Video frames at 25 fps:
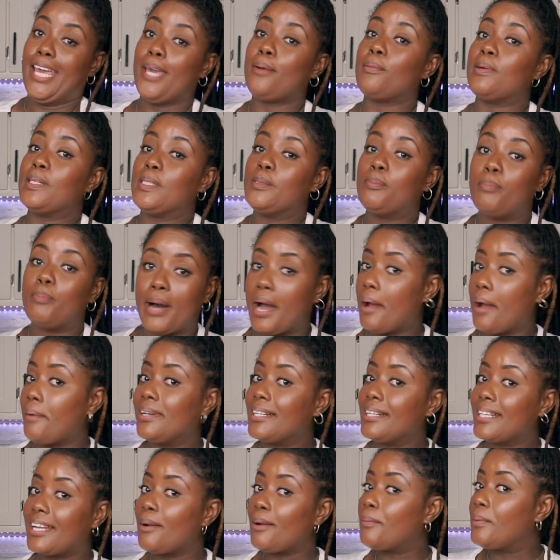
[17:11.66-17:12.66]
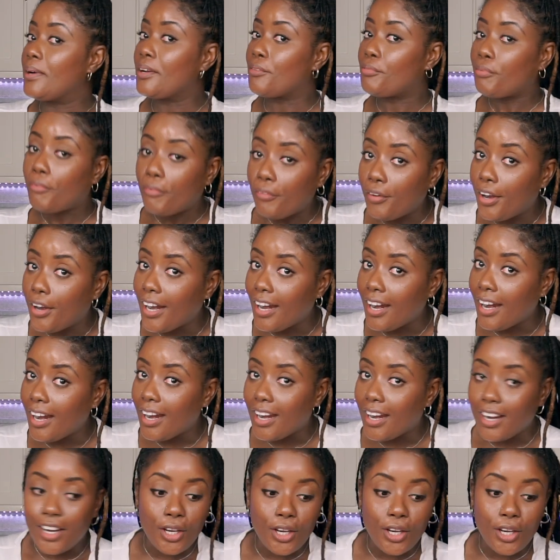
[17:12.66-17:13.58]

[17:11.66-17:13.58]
it was buy one, get one free.